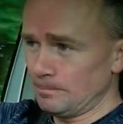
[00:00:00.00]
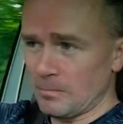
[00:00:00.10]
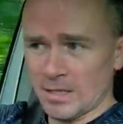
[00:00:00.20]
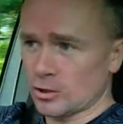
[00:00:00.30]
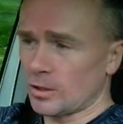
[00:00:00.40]

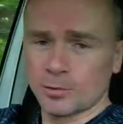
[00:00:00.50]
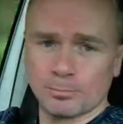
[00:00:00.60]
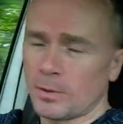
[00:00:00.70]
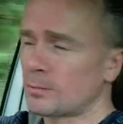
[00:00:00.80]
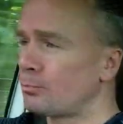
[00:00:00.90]

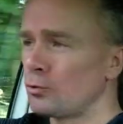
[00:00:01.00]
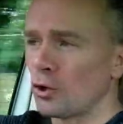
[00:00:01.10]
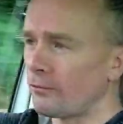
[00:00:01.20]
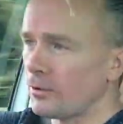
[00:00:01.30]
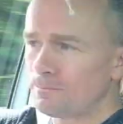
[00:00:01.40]
It's
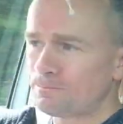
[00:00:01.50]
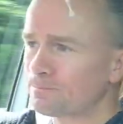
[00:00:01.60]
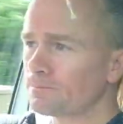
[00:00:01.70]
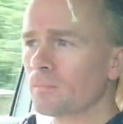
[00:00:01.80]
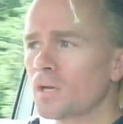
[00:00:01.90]
beautiful.
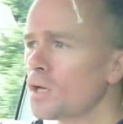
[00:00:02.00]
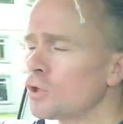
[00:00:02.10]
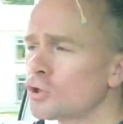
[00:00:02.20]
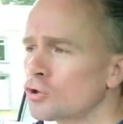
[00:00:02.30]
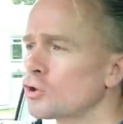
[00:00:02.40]

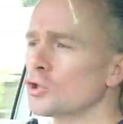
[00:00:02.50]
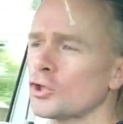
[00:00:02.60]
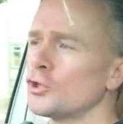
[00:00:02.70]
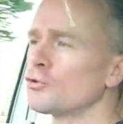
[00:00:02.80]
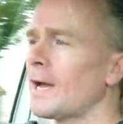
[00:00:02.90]
Such a
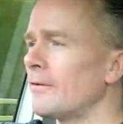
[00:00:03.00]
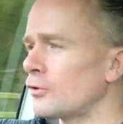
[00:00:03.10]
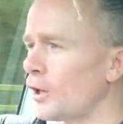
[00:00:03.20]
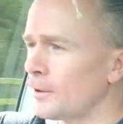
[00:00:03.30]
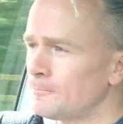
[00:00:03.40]
good drive
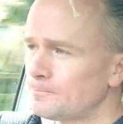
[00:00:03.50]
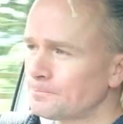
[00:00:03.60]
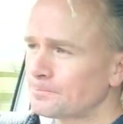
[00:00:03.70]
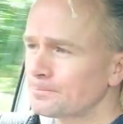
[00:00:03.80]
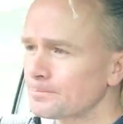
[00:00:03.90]

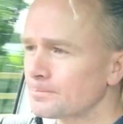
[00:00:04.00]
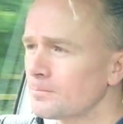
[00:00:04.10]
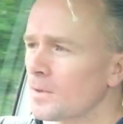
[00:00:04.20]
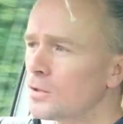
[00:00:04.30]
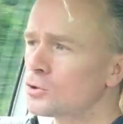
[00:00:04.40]

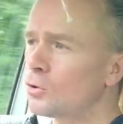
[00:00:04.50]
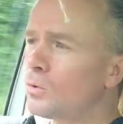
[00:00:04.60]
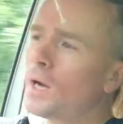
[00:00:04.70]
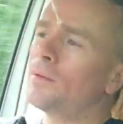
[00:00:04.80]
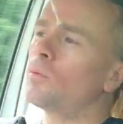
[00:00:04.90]
down. So,
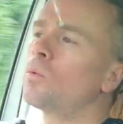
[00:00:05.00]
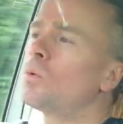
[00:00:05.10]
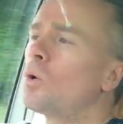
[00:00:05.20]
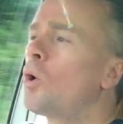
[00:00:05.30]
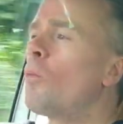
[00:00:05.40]
and
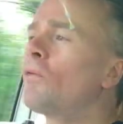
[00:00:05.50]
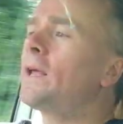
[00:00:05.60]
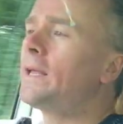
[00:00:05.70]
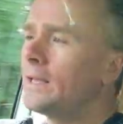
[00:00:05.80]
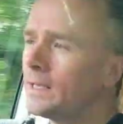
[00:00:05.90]

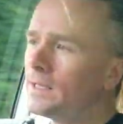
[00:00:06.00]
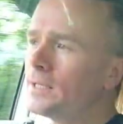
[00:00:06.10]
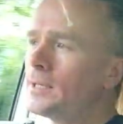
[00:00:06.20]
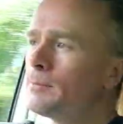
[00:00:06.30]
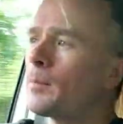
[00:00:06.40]
hopefully
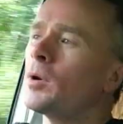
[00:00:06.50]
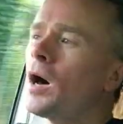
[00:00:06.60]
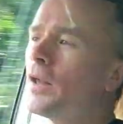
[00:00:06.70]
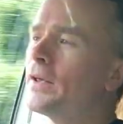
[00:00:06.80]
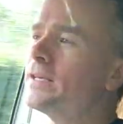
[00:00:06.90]
my
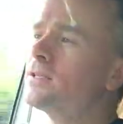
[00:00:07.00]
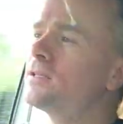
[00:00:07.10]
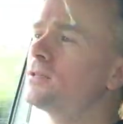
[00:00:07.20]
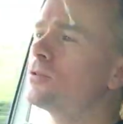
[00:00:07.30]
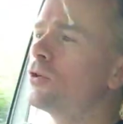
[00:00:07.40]
plan
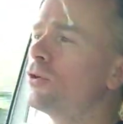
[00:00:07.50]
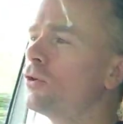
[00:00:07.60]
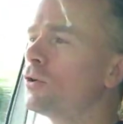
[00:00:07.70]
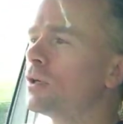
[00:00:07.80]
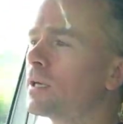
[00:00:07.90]
is
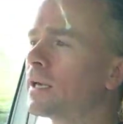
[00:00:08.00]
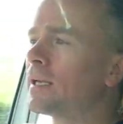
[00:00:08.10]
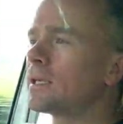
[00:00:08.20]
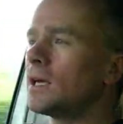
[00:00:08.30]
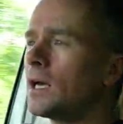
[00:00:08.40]
to
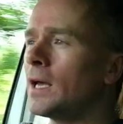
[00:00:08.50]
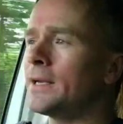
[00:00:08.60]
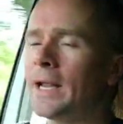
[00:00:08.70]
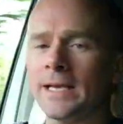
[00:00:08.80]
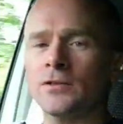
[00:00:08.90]
get a
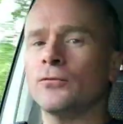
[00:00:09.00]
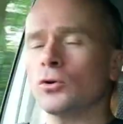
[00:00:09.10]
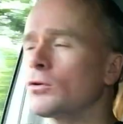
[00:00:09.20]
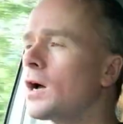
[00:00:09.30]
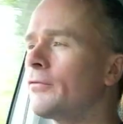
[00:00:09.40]
nice
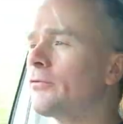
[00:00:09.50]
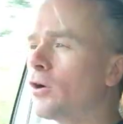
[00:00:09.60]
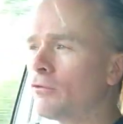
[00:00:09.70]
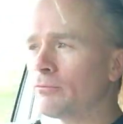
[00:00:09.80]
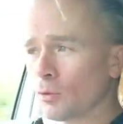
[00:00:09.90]
photograph
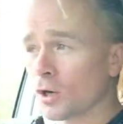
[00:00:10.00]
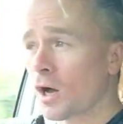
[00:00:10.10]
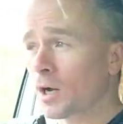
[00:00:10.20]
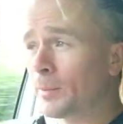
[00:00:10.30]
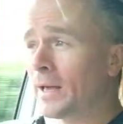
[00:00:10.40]
of
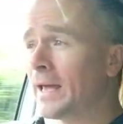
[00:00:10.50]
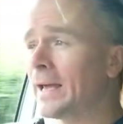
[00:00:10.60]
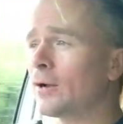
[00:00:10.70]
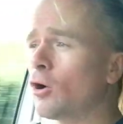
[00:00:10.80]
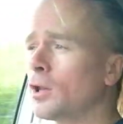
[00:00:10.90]
Murlough Bay,
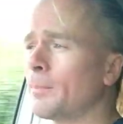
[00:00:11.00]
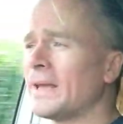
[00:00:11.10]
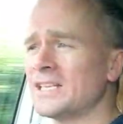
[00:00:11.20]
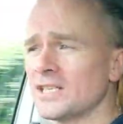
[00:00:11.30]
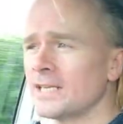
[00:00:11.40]
get all the
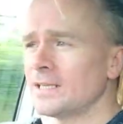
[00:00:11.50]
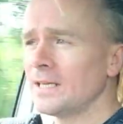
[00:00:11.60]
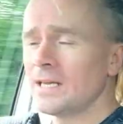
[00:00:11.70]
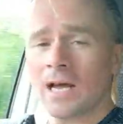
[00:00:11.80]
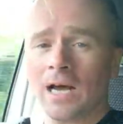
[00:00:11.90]
beach in
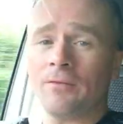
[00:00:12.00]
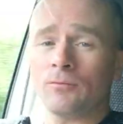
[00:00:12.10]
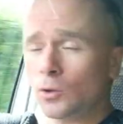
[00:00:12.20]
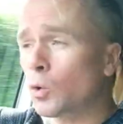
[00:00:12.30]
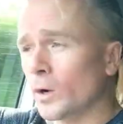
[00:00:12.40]

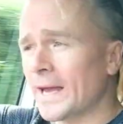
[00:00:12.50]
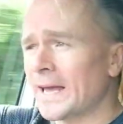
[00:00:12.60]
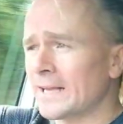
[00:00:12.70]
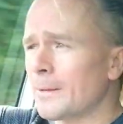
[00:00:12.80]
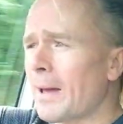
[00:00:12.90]
and
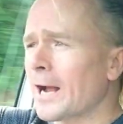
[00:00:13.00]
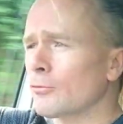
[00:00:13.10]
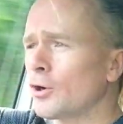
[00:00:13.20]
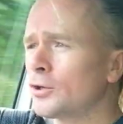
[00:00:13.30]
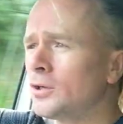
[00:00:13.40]
Torhead in the
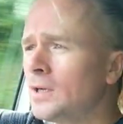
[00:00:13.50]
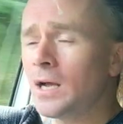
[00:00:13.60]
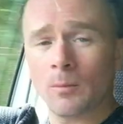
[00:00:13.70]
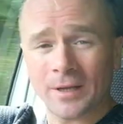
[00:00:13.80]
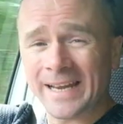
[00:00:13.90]
background
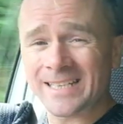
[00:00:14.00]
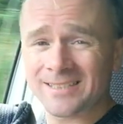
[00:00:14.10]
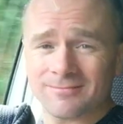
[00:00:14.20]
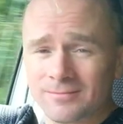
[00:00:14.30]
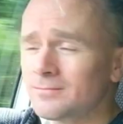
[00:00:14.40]
with a
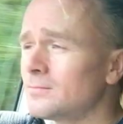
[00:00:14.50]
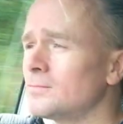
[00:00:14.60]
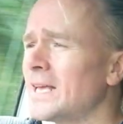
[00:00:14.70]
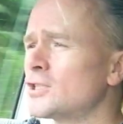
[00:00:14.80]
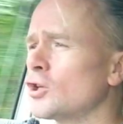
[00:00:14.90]
nice
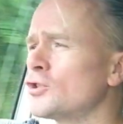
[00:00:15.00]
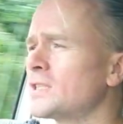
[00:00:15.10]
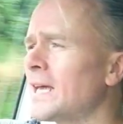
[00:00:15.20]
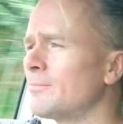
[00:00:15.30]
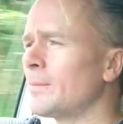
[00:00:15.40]

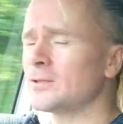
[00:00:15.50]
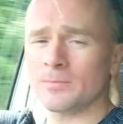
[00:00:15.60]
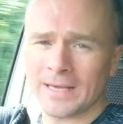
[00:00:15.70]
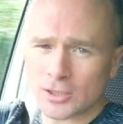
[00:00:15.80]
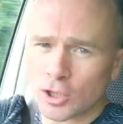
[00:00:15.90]
sunset, maybe some
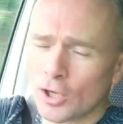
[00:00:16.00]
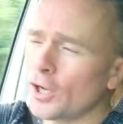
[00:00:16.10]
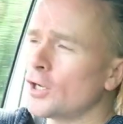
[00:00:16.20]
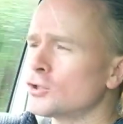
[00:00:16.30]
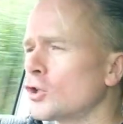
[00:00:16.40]
nice
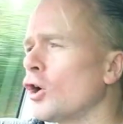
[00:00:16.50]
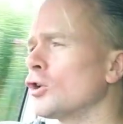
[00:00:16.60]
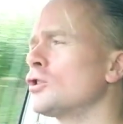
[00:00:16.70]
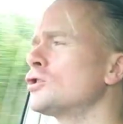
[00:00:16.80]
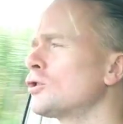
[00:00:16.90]
clouds and
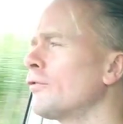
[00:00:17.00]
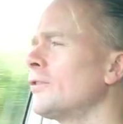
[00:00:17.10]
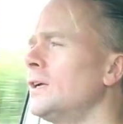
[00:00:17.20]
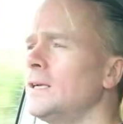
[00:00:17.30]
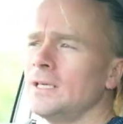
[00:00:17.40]
colour and stuff.
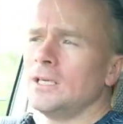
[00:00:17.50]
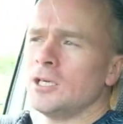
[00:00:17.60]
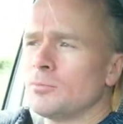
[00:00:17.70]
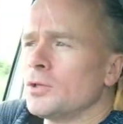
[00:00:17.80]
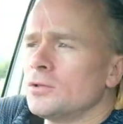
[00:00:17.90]

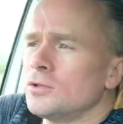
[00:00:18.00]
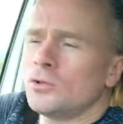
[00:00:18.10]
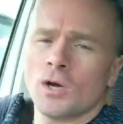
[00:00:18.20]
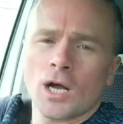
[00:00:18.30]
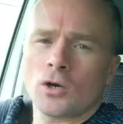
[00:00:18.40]
But you
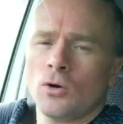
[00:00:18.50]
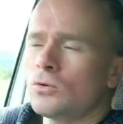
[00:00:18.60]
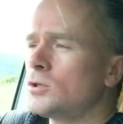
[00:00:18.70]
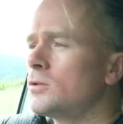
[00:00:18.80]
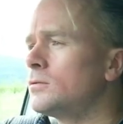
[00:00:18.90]
know how it
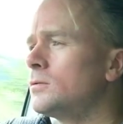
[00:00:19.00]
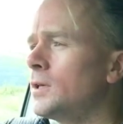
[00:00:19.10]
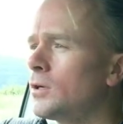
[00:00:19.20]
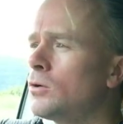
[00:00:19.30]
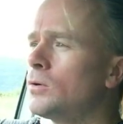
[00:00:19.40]
goes,
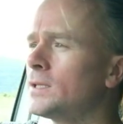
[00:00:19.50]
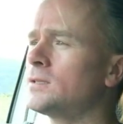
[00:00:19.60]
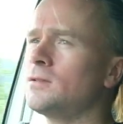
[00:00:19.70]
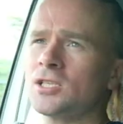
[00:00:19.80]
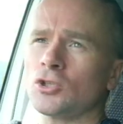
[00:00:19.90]

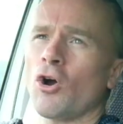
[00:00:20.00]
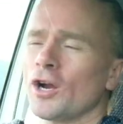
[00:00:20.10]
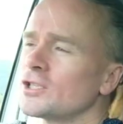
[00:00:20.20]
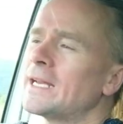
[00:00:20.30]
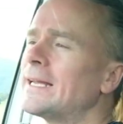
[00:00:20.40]
the
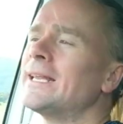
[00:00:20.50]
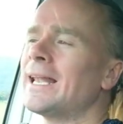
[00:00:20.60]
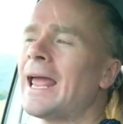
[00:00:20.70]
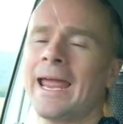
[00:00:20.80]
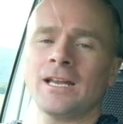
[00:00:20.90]
stars need the
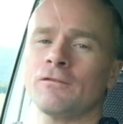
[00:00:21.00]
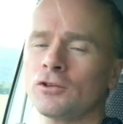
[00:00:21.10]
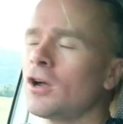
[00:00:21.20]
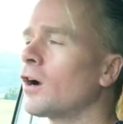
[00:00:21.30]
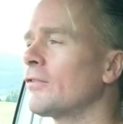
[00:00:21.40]
align in
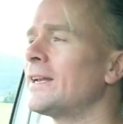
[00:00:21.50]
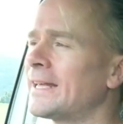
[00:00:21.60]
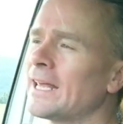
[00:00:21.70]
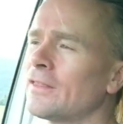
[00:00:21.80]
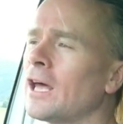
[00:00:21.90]
photography to
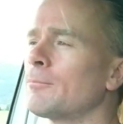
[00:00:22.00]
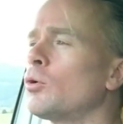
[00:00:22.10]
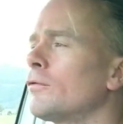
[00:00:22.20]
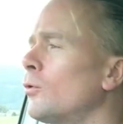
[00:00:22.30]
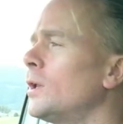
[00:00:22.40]
get that
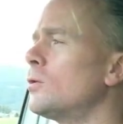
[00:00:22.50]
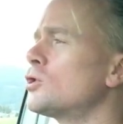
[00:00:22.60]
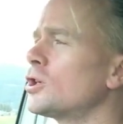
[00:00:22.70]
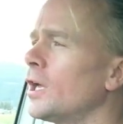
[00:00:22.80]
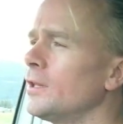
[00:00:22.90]
portfolio
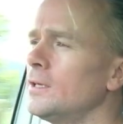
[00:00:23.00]
shot.